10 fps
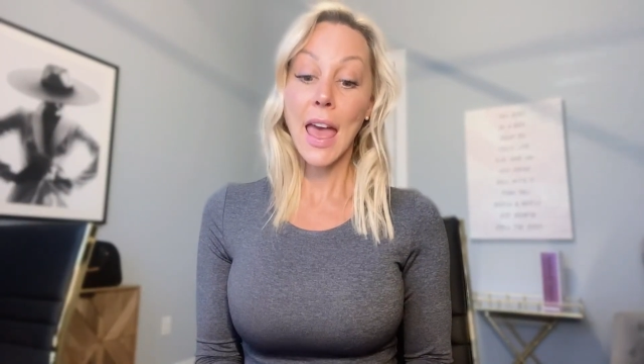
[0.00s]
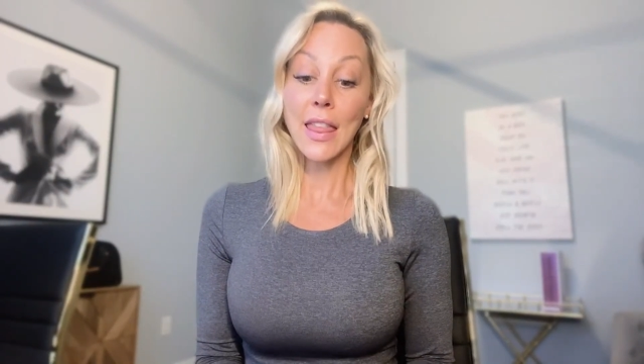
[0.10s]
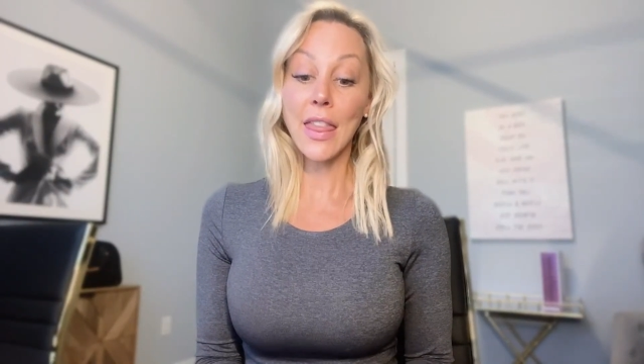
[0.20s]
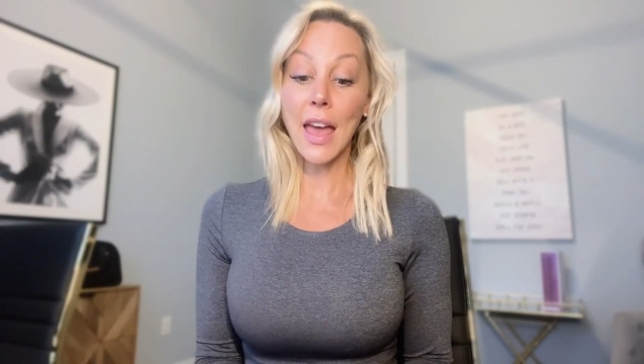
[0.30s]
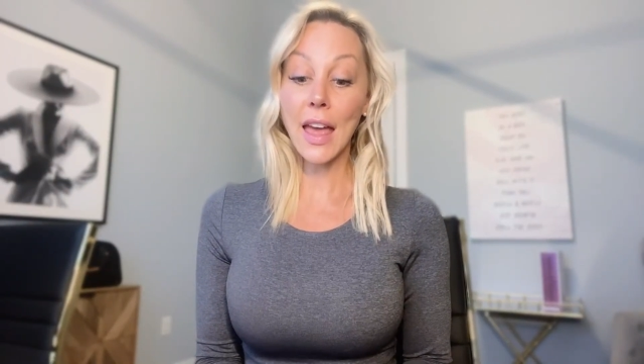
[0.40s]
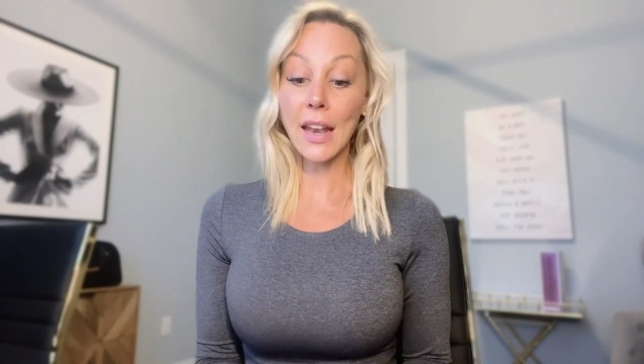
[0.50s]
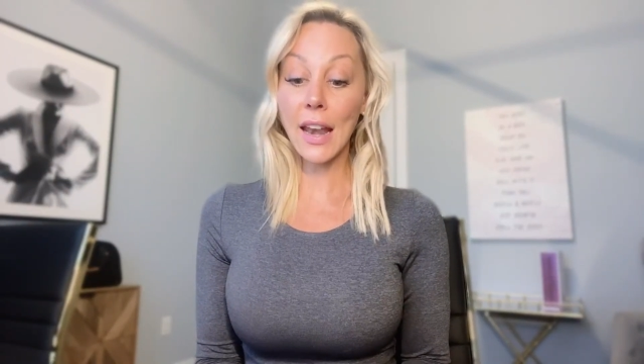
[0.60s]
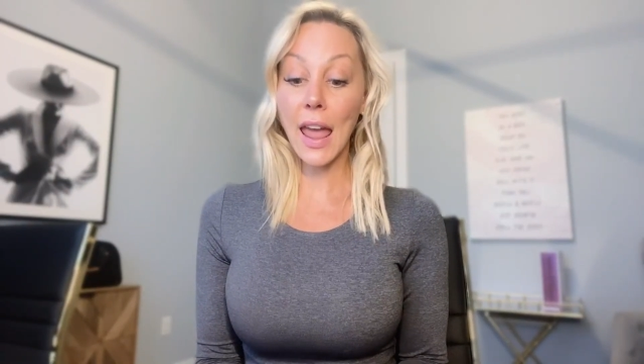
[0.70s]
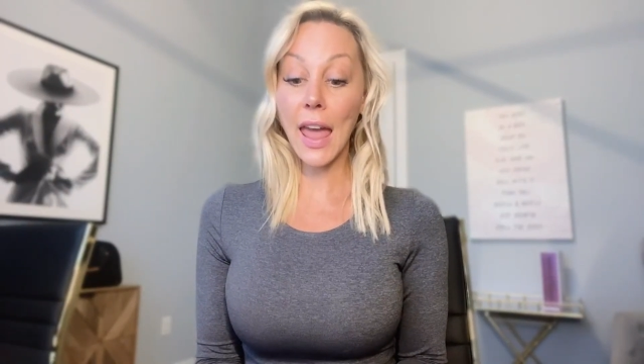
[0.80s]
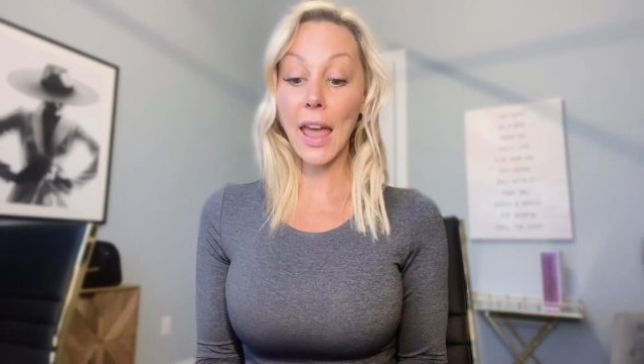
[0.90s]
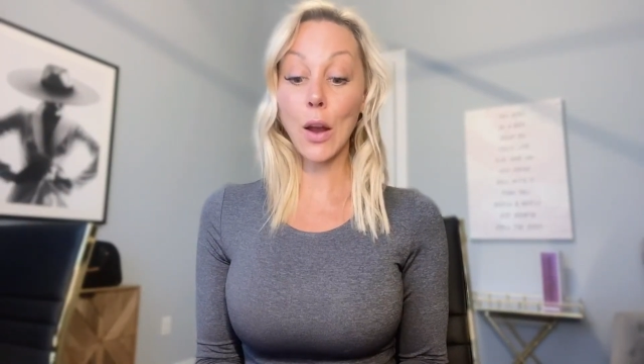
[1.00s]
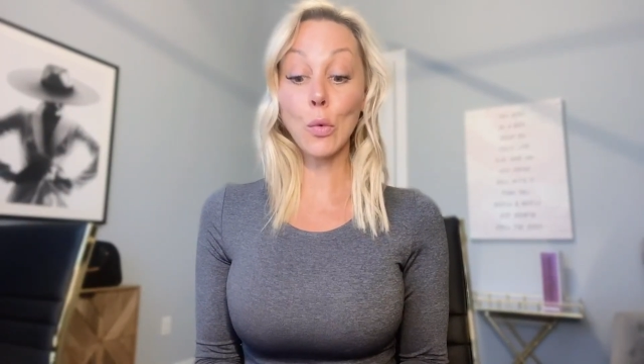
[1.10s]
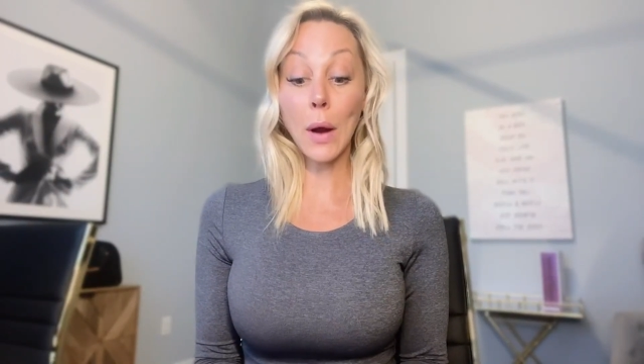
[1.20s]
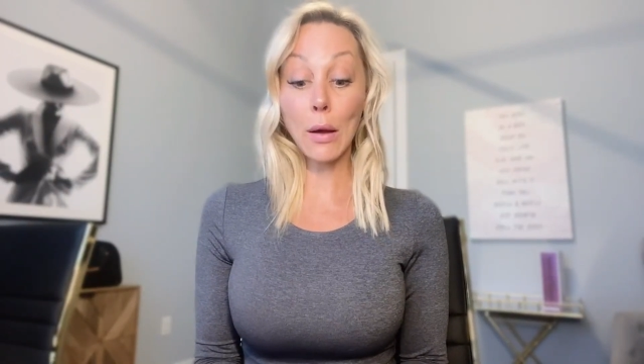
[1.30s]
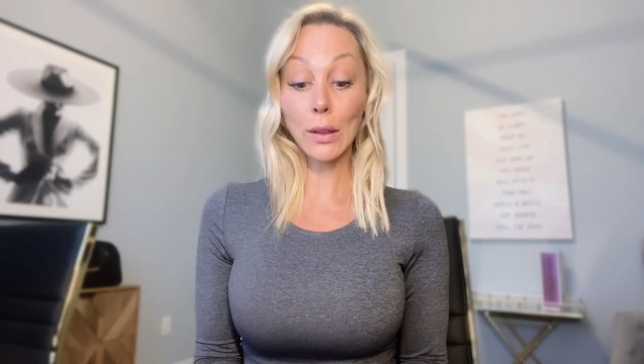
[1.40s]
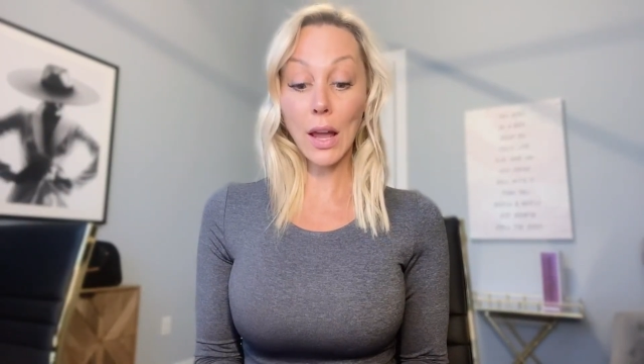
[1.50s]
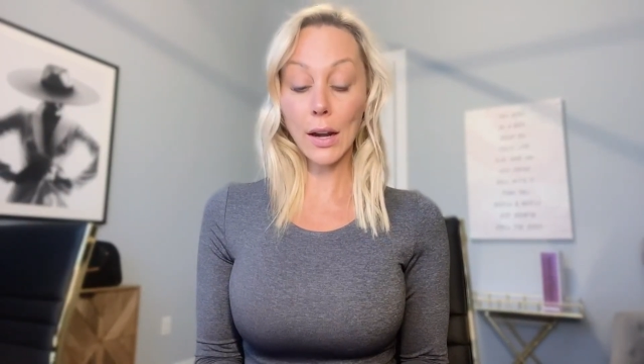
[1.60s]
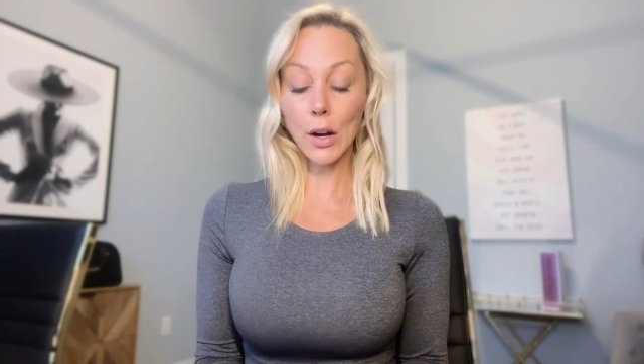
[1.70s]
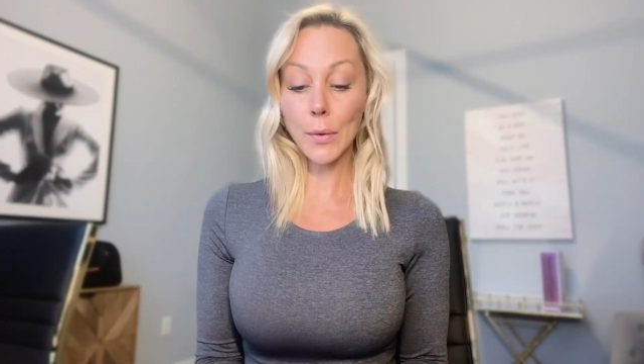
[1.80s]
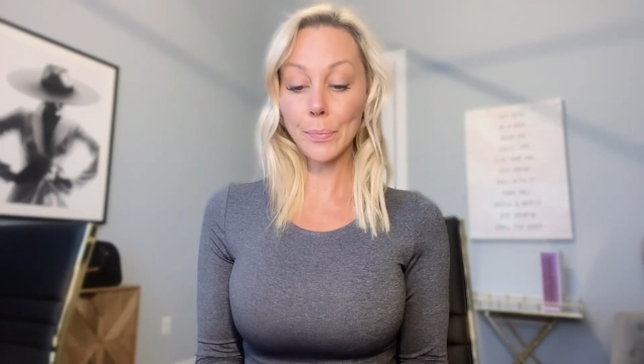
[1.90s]
than a round
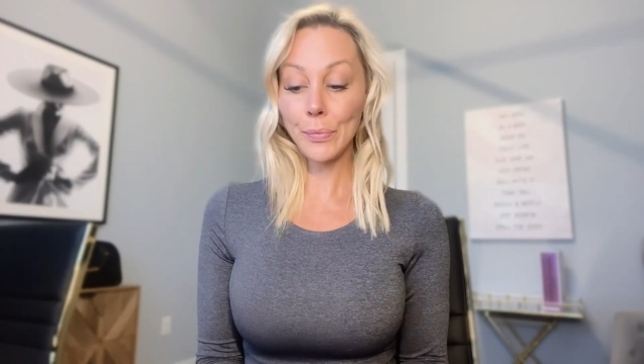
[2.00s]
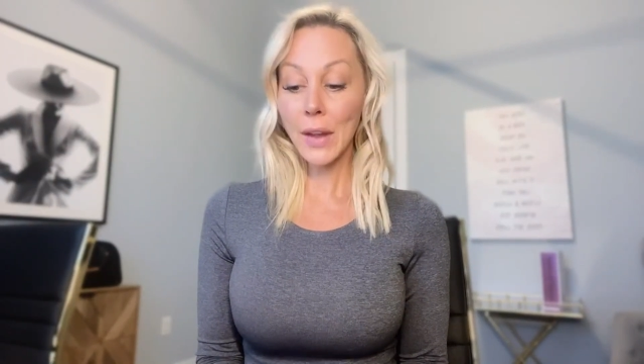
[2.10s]
liner.